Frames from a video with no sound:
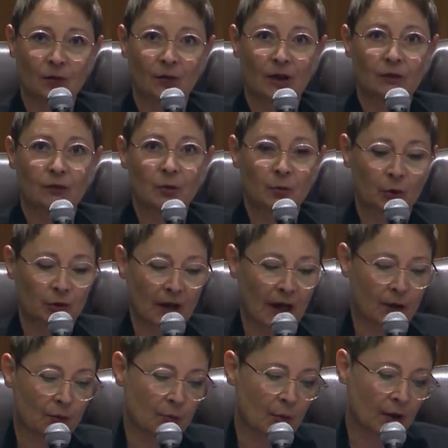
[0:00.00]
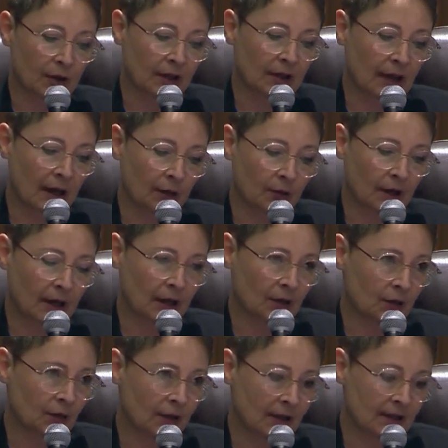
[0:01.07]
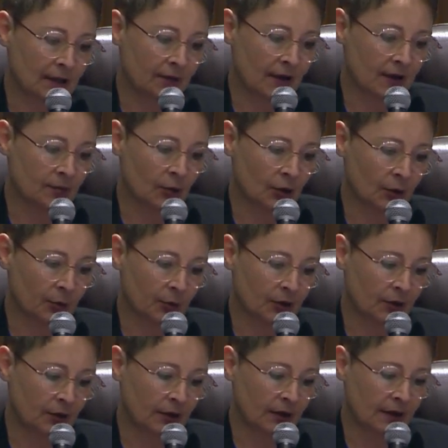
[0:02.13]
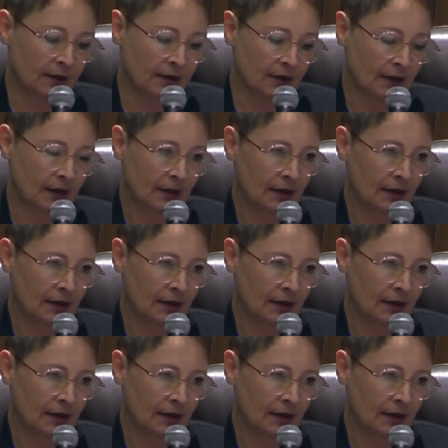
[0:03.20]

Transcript: when we put our money down into these investment opportunities.